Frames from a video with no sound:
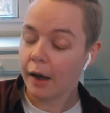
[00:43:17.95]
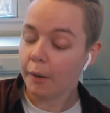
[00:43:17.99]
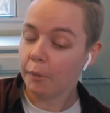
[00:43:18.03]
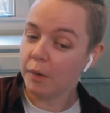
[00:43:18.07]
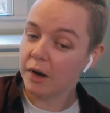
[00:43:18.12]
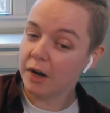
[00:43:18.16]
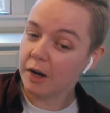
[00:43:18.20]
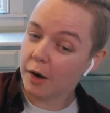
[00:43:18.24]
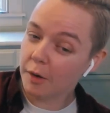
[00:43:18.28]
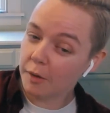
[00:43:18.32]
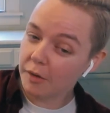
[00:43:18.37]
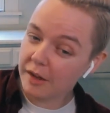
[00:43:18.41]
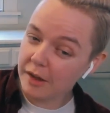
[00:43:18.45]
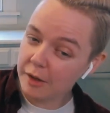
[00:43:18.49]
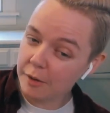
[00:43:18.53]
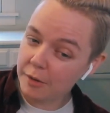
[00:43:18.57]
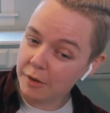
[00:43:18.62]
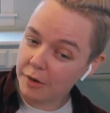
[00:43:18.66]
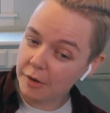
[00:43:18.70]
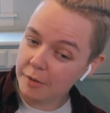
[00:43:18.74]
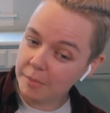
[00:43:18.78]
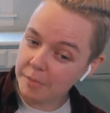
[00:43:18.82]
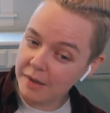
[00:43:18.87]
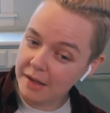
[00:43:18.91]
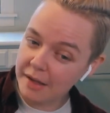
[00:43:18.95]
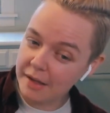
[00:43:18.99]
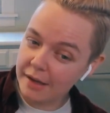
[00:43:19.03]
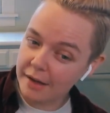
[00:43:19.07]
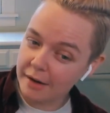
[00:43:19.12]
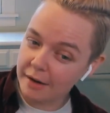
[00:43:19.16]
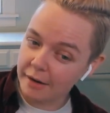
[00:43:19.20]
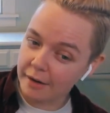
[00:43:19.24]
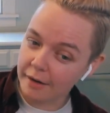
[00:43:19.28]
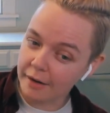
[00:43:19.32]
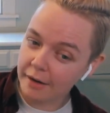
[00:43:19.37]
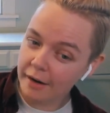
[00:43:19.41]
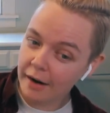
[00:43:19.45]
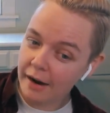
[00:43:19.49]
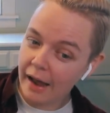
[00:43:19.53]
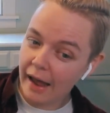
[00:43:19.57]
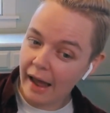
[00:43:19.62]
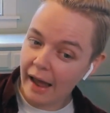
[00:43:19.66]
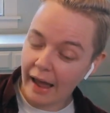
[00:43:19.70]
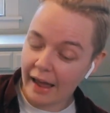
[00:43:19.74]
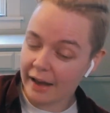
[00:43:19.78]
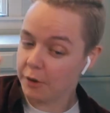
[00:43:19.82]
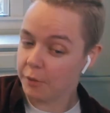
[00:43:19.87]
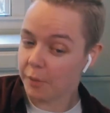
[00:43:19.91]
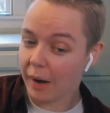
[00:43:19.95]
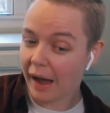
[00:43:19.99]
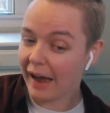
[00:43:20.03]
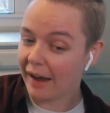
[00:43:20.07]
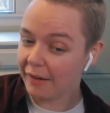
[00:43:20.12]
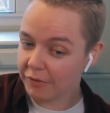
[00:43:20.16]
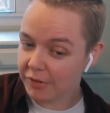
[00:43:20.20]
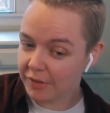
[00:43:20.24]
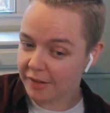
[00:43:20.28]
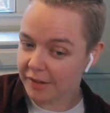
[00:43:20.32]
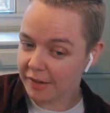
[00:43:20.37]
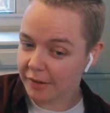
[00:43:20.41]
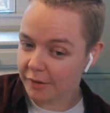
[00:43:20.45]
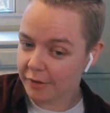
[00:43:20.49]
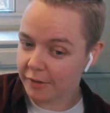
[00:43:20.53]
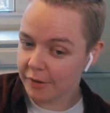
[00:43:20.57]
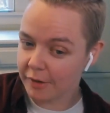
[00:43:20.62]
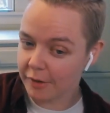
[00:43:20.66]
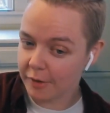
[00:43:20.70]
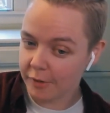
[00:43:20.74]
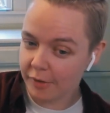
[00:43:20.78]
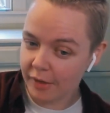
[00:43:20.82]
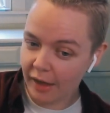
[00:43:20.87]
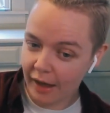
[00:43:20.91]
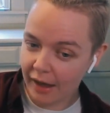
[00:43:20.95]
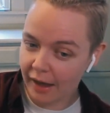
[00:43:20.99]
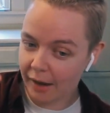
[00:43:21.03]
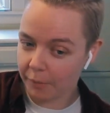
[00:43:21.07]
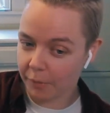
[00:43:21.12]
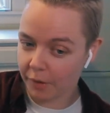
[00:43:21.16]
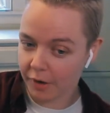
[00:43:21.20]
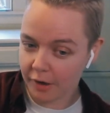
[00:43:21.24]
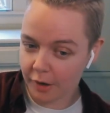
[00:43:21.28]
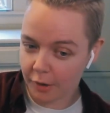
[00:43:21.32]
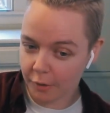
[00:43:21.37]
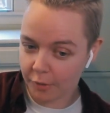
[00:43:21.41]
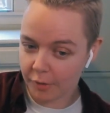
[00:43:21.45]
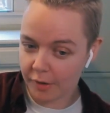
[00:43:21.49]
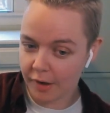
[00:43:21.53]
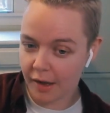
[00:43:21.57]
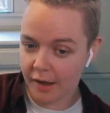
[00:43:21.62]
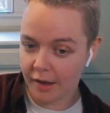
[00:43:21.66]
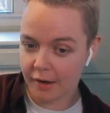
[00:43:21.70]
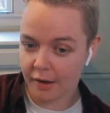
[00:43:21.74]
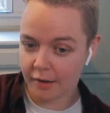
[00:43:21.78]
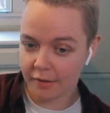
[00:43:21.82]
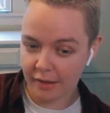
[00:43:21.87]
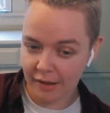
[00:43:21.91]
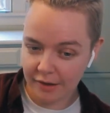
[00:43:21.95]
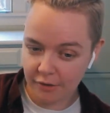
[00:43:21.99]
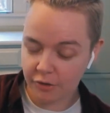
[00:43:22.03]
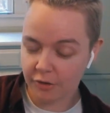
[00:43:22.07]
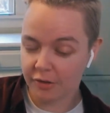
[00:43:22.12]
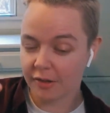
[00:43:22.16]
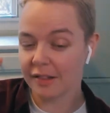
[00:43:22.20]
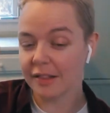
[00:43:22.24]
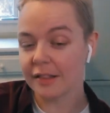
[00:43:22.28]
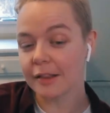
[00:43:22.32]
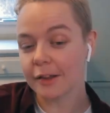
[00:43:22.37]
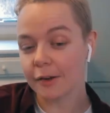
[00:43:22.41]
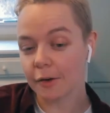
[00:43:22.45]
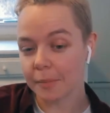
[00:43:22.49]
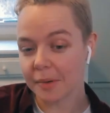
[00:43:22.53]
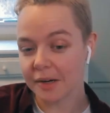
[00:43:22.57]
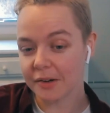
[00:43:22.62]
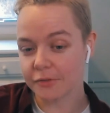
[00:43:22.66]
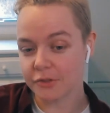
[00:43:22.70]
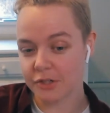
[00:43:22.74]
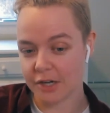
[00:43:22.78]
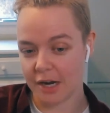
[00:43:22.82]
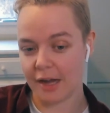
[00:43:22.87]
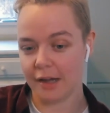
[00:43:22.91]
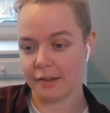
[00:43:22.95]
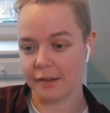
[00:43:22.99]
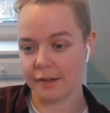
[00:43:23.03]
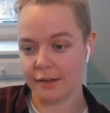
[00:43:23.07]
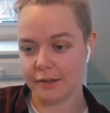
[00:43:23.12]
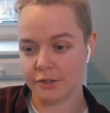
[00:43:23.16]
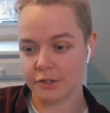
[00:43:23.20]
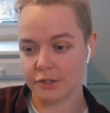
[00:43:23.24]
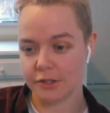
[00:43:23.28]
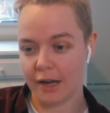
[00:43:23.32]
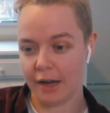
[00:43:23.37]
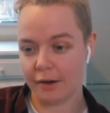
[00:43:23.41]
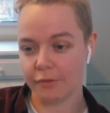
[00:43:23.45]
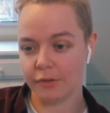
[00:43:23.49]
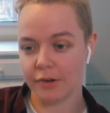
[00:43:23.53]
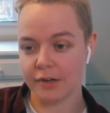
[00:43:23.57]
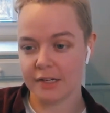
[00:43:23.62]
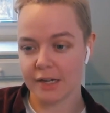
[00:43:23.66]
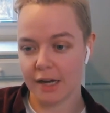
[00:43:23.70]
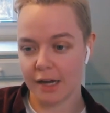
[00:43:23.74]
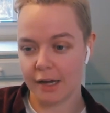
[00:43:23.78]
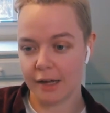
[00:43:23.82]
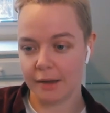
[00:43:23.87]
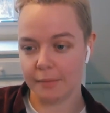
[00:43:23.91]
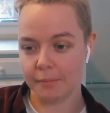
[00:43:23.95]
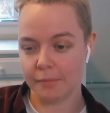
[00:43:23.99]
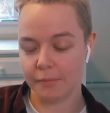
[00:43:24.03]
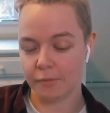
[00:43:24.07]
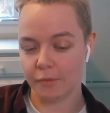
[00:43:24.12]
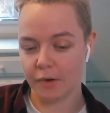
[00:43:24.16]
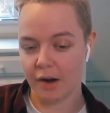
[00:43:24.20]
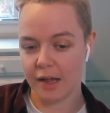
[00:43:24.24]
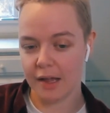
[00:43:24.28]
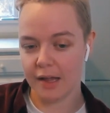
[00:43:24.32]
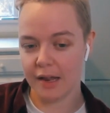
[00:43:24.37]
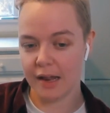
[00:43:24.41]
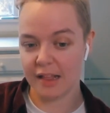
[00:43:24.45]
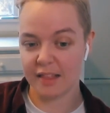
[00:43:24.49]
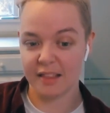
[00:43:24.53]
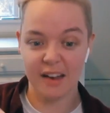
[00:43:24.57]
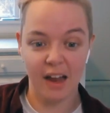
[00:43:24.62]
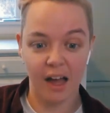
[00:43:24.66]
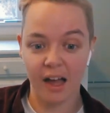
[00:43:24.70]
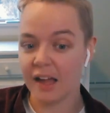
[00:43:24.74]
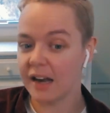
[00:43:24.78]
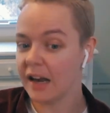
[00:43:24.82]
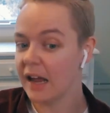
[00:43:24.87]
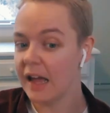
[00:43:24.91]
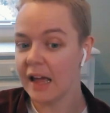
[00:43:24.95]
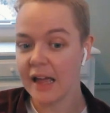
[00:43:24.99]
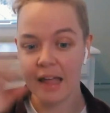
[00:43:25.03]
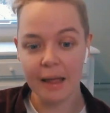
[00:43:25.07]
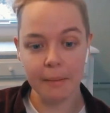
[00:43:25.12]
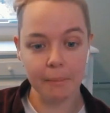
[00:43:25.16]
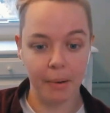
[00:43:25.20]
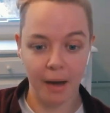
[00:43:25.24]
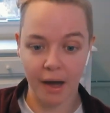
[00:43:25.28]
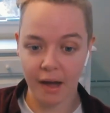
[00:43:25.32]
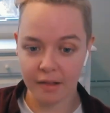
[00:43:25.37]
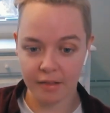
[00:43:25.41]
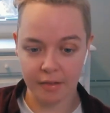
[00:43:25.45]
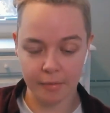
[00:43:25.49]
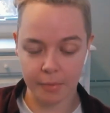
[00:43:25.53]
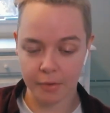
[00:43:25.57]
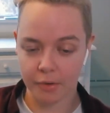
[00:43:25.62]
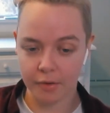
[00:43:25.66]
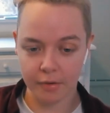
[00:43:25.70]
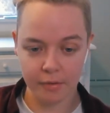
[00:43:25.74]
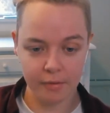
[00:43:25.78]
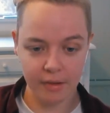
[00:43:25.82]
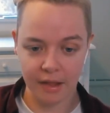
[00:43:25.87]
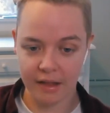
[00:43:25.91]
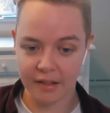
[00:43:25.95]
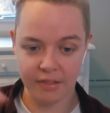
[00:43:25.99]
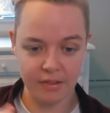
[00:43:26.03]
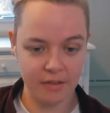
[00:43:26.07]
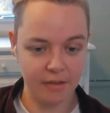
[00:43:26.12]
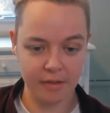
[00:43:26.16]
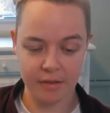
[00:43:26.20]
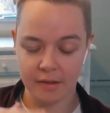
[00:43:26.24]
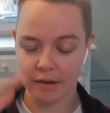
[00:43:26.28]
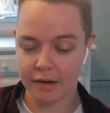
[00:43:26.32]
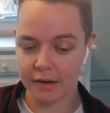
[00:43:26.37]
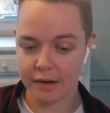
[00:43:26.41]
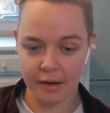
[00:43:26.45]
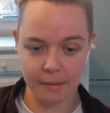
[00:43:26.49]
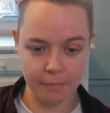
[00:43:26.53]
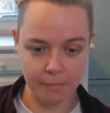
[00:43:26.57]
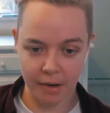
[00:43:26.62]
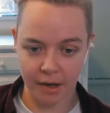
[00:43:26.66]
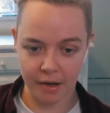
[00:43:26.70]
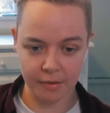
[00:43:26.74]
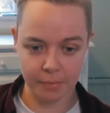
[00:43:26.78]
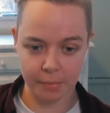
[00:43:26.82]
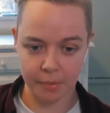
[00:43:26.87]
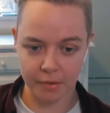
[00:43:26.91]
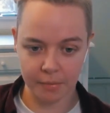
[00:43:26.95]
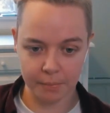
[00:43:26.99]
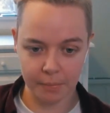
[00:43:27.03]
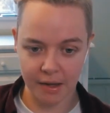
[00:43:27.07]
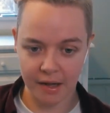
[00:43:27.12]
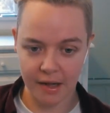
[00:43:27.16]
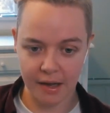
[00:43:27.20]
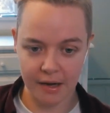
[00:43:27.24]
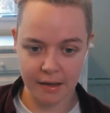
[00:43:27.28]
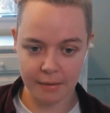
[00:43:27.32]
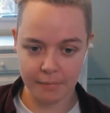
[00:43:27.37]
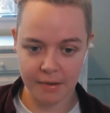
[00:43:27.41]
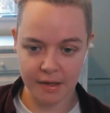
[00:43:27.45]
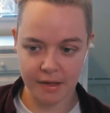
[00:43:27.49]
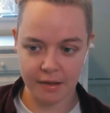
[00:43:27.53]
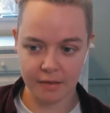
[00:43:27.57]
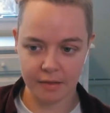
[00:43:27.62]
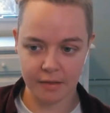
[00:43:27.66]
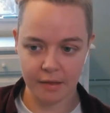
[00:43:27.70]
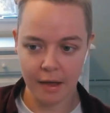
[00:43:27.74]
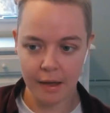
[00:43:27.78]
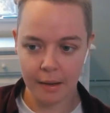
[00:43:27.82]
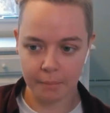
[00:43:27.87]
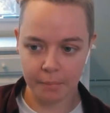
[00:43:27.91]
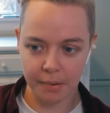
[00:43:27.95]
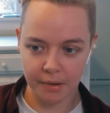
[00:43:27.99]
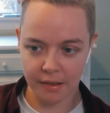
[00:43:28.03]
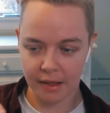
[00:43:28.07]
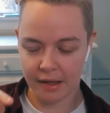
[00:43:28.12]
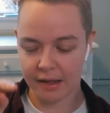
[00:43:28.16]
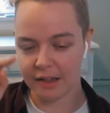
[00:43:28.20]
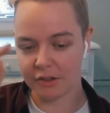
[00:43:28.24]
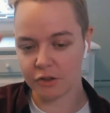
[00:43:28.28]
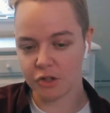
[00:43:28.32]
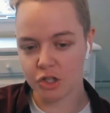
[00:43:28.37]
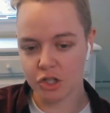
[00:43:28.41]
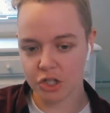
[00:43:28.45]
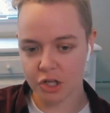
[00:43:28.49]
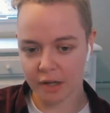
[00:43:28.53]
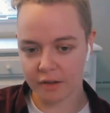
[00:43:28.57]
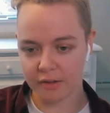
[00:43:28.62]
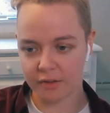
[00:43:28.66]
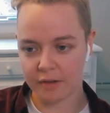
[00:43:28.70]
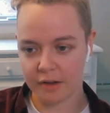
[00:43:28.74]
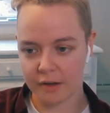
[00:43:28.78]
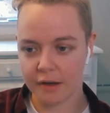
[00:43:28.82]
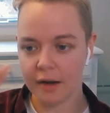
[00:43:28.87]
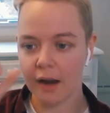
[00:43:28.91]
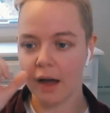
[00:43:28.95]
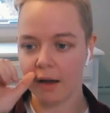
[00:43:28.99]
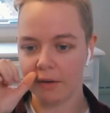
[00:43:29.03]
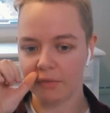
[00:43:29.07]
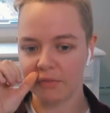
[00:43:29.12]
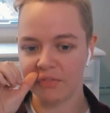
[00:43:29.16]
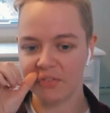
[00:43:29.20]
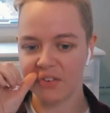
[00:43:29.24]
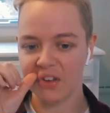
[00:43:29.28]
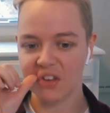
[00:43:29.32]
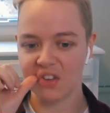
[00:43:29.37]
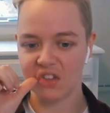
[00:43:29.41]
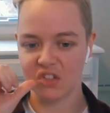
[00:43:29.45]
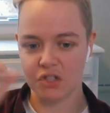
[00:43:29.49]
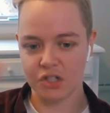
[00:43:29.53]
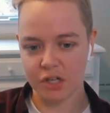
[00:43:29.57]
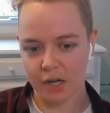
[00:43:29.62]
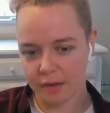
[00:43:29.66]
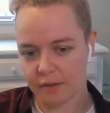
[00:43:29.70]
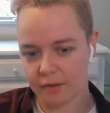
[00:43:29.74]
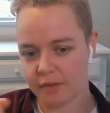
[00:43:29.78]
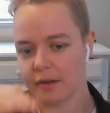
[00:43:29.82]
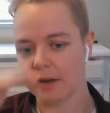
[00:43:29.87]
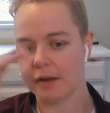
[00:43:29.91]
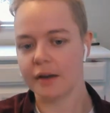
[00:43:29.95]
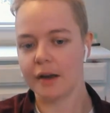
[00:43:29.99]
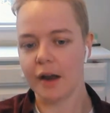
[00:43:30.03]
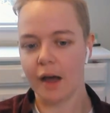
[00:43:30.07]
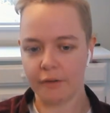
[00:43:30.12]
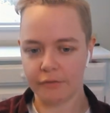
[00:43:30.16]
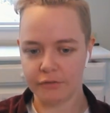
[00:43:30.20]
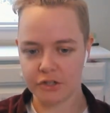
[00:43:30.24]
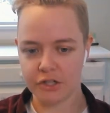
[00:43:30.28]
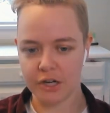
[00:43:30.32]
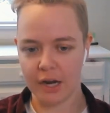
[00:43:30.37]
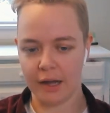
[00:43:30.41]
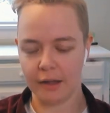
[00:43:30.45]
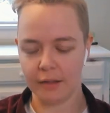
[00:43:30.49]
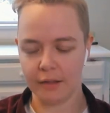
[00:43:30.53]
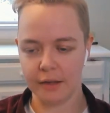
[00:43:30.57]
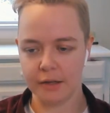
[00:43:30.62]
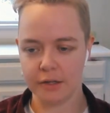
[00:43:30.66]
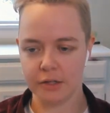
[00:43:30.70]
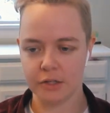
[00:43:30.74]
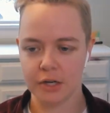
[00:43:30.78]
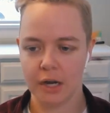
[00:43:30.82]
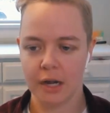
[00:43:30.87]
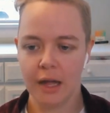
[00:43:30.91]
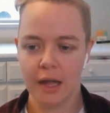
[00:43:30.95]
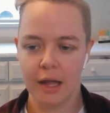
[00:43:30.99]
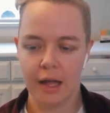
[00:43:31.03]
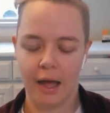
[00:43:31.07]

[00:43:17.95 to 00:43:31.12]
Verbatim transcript: we know that you could be here and you have the skills to do that and we're going to create like just a little bit of challenge every time right it's not impossible like this isn't impossible by any means but like it's just enough it's just enough challenge